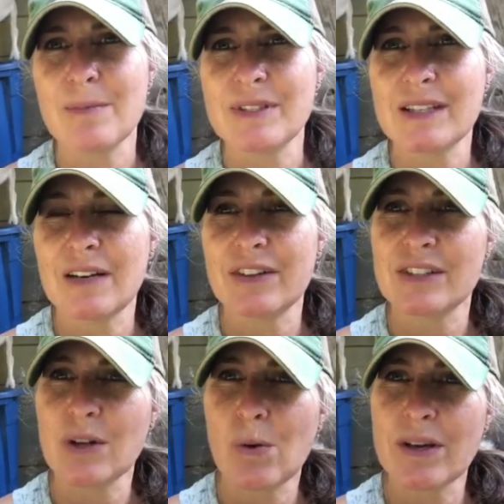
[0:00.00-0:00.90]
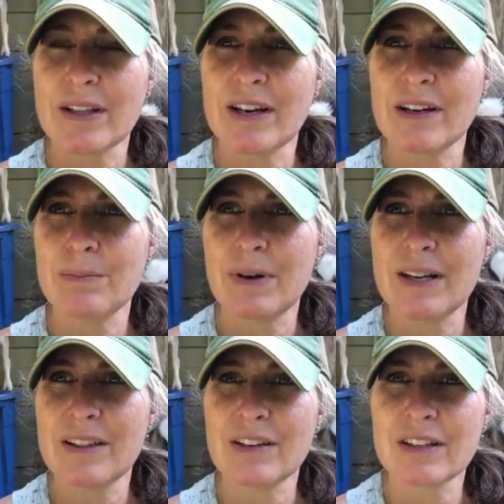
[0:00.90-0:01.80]
instead of us going there,
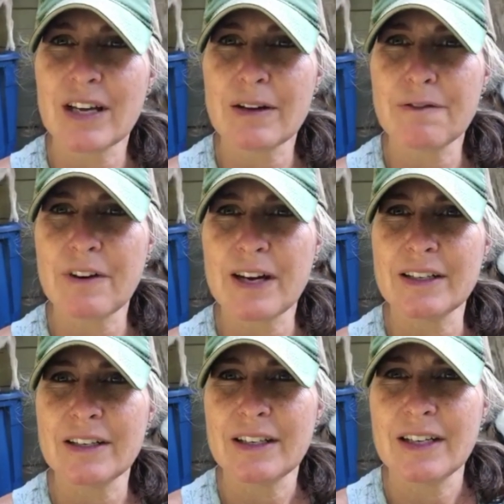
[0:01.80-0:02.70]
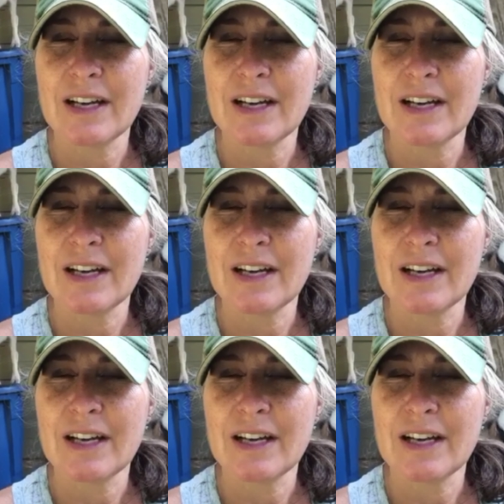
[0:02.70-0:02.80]
but they're a lot of fun.